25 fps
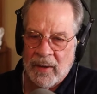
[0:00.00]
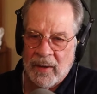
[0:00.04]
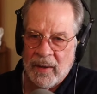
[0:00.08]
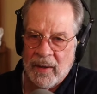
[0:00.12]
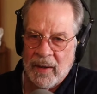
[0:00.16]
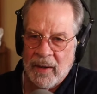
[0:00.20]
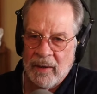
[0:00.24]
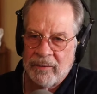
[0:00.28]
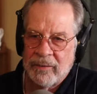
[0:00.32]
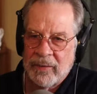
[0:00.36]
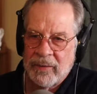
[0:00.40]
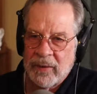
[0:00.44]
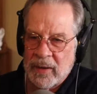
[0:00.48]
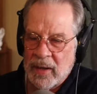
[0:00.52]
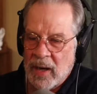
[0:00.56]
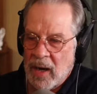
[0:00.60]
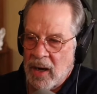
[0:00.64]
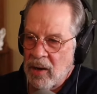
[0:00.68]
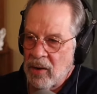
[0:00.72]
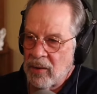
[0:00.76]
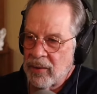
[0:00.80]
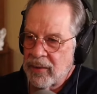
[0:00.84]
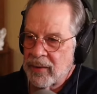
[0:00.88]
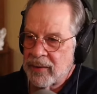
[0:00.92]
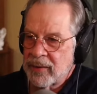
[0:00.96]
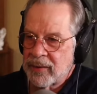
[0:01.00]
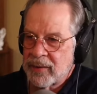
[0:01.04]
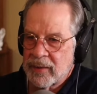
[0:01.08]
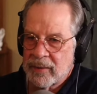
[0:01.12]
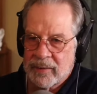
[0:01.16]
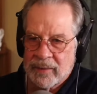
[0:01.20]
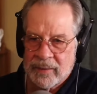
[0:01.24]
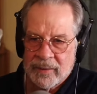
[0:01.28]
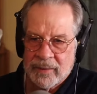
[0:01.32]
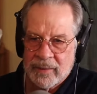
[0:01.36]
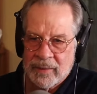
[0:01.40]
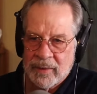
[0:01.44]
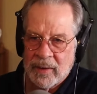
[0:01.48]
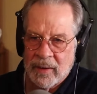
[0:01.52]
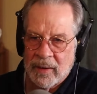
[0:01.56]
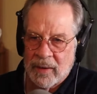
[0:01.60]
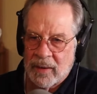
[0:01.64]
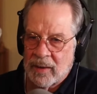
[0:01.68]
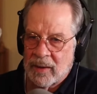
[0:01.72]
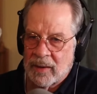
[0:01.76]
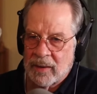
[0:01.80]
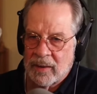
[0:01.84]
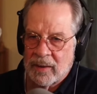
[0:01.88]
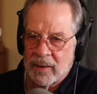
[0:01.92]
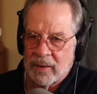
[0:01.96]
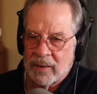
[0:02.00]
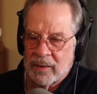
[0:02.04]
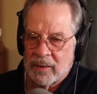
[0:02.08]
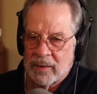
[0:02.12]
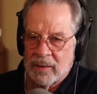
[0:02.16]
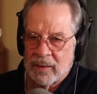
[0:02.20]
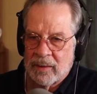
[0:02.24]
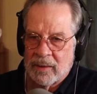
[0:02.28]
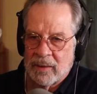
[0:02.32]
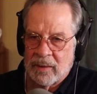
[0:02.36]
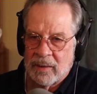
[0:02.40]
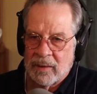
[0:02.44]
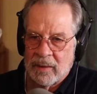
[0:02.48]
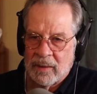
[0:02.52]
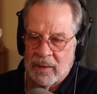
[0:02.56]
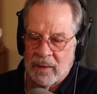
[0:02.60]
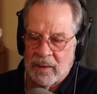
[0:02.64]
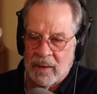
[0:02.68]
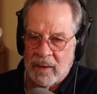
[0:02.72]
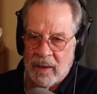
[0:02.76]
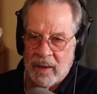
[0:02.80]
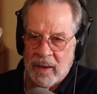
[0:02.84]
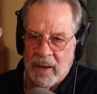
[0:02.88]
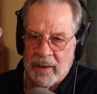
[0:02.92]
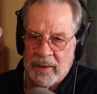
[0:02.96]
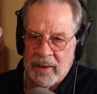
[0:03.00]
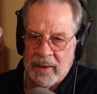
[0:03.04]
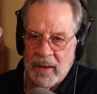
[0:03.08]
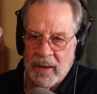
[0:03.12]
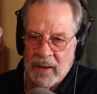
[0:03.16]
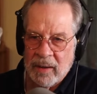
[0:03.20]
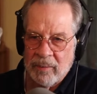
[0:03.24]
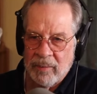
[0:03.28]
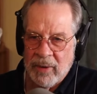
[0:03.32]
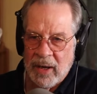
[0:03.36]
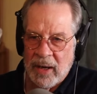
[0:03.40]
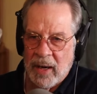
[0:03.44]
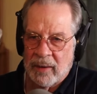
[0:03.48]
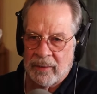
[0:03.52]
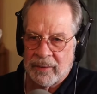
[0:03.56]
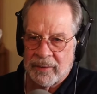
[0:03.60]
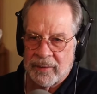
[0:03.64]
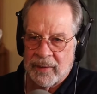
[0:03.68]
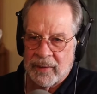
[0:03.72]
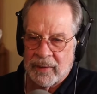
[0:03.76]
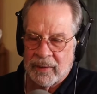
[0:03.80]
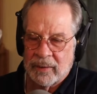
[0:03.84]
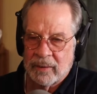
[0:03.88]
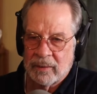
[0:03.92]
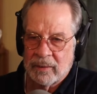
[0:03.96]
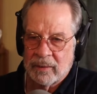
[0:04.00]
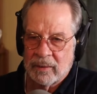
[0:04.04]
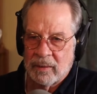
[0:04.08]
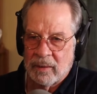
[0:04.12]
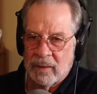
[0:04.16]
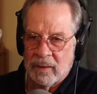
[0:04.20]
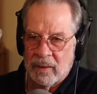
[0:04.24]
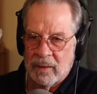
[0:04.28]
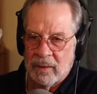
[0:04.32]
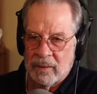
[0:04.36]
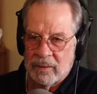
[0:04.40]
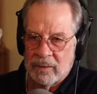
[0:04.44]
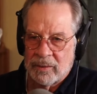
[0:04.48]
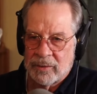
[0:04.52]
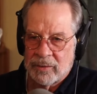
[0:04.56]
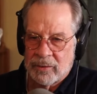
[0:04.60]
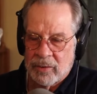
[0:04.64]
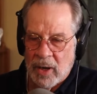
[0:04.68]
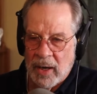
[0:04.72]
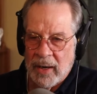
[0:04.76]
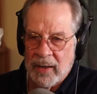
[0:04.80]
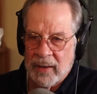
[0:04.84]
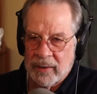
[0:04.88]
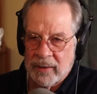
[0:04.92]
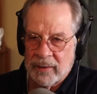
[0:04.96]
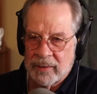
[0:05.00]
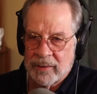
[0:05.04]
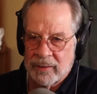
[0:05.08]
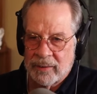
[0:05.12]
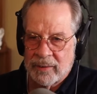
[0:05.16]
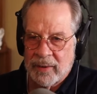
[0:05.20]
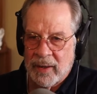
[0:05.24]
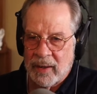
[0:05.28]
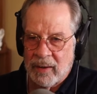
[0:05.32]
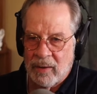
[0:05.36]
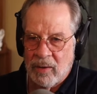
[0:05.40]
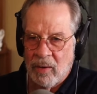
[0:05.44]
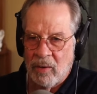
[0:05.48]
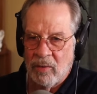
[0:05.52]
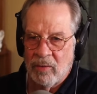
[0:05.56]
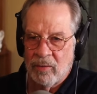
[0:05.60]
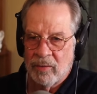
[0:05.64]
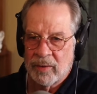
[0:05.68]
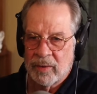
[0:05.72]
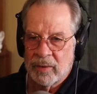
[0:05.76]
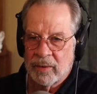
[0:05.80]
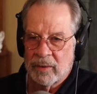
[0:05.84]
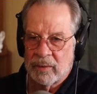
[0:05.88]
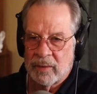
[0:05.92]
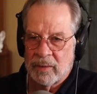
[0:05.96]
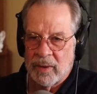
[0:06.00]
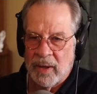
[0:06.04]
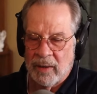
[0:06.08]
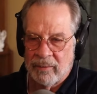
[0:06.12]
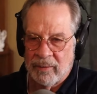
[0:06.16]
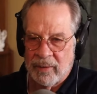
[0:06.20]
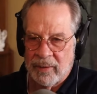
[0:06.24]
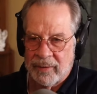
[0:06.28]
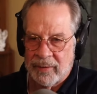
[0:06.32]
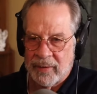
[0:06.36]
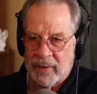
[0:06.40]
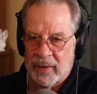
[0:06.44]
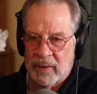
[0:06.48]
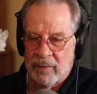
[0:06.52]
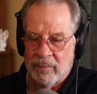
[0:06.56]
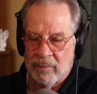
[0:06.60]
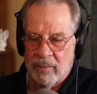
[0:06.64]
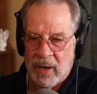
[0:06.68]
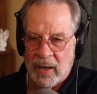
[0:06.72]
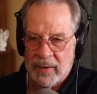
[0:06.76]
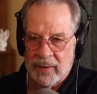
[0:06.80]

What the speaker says: If you know that there's an enemy out there trying to take over everything by